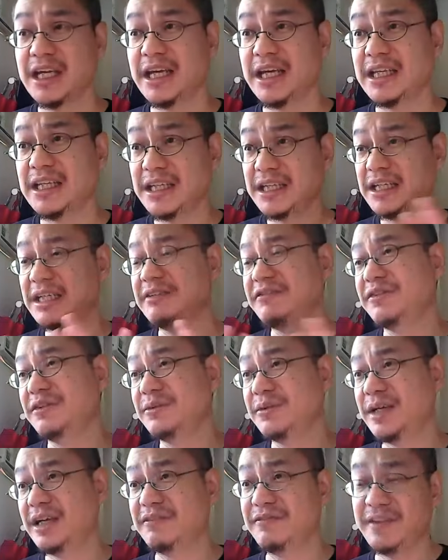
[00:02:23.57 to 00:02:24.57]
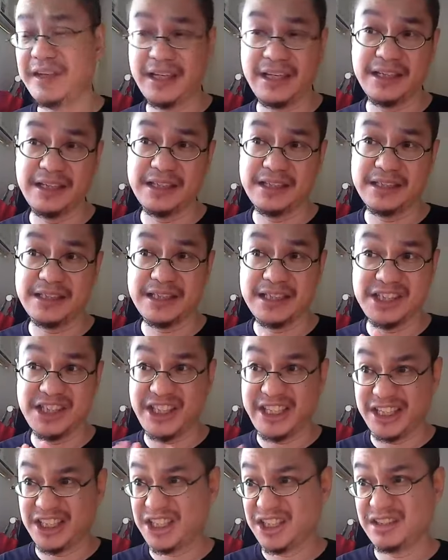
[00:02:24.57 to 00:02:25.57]
And if you have any
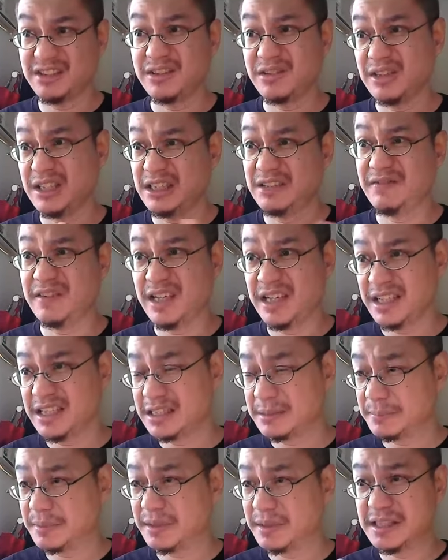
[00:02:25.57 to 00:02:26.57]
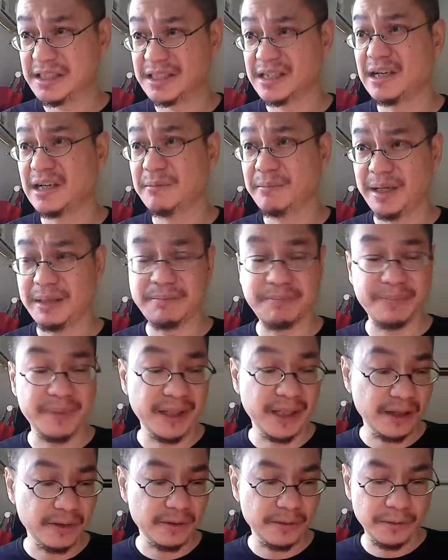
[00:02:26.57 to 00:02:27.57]
suggestion or advice, please comment
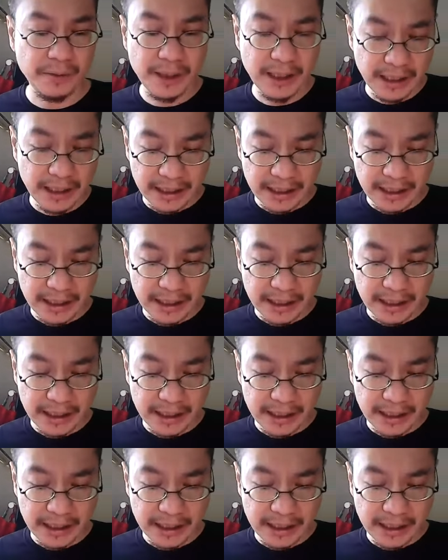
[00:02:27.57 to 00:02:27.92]
below.